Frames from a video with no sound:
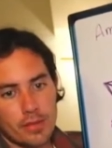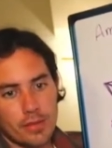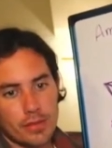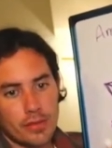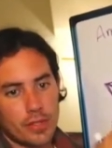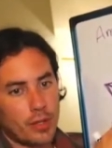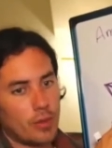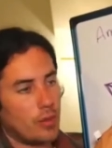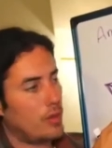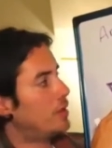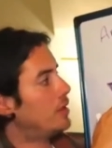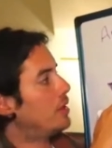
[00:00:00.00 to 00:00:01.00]

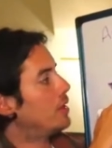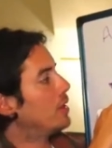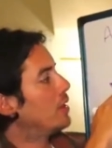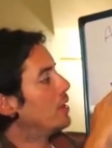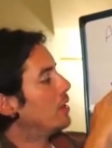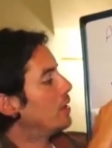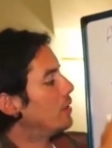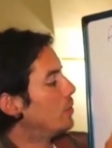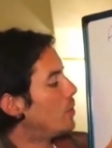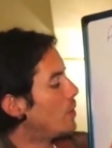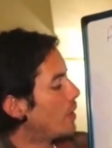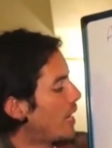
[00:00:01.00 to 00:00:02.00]
So
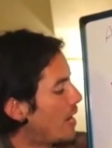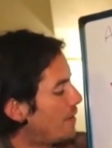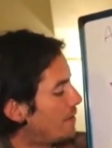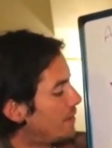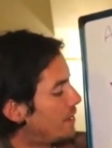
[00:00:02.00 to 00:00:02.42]
we will have